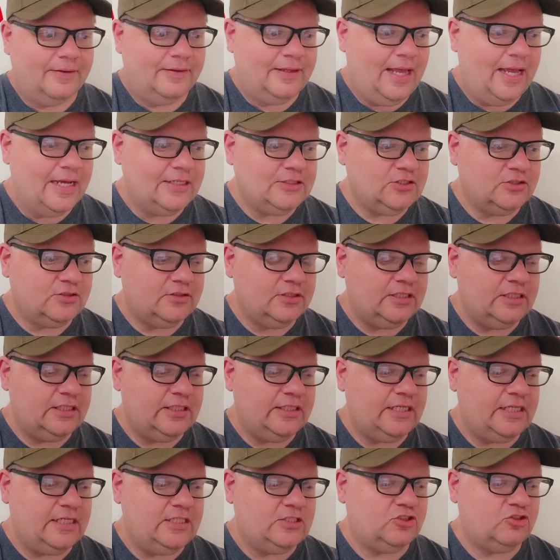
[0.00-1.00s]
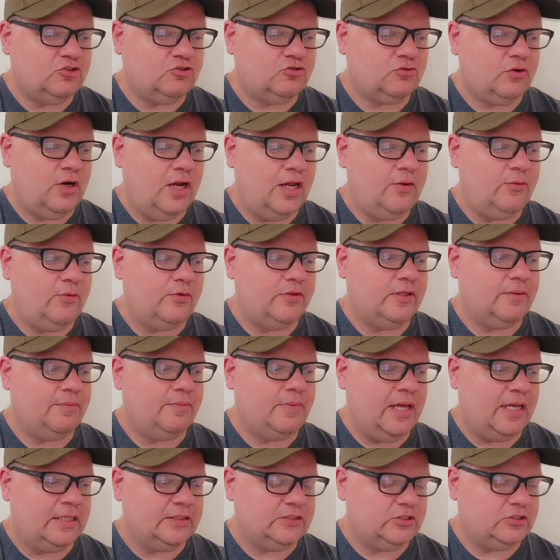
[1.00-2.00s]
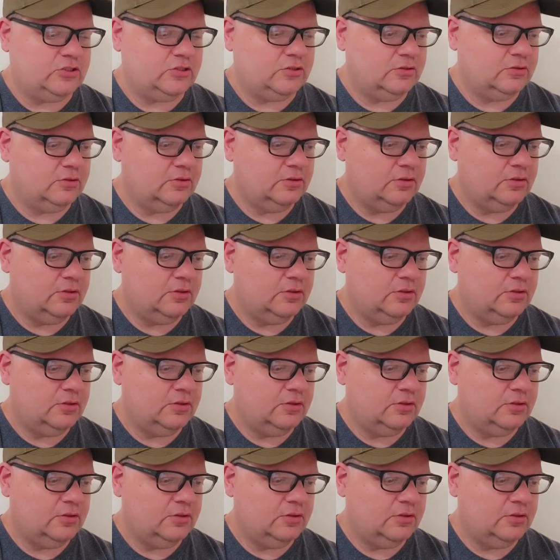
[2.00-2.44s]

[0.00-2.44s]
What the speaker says: National League East trade with the Mets.